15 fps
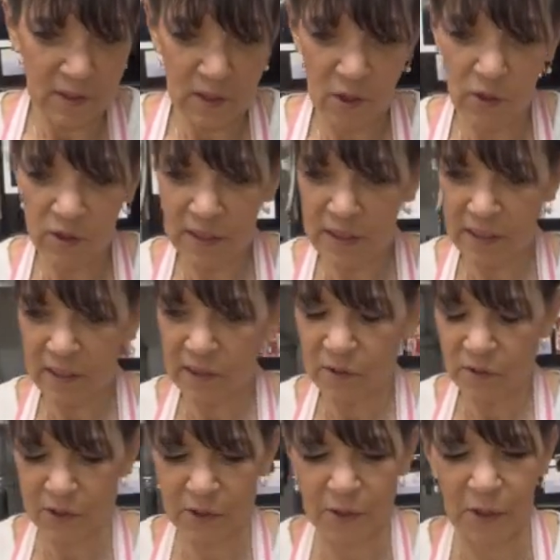Hard to get
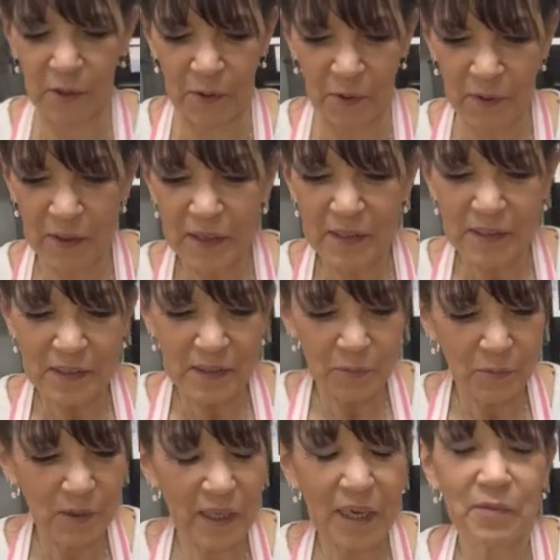used to.
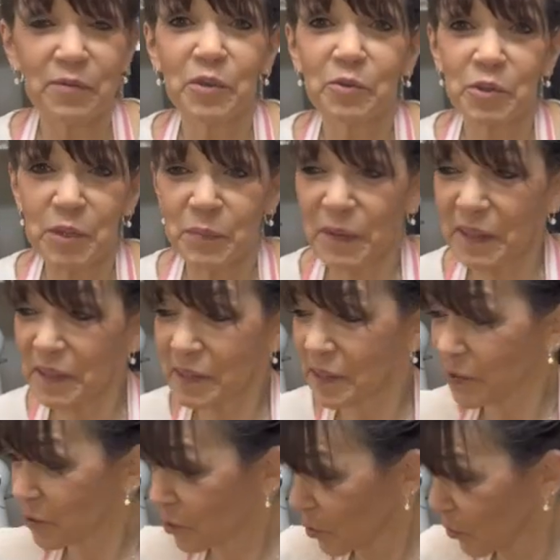We have no space,
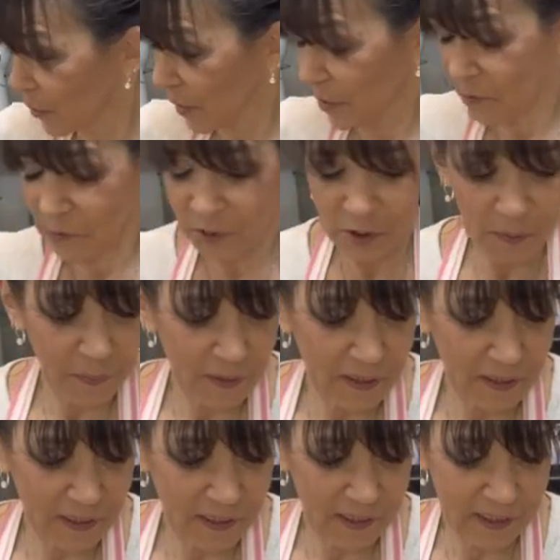there's no counter
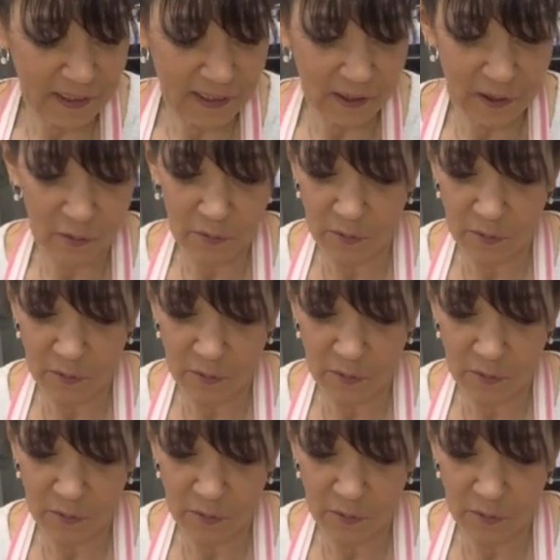space,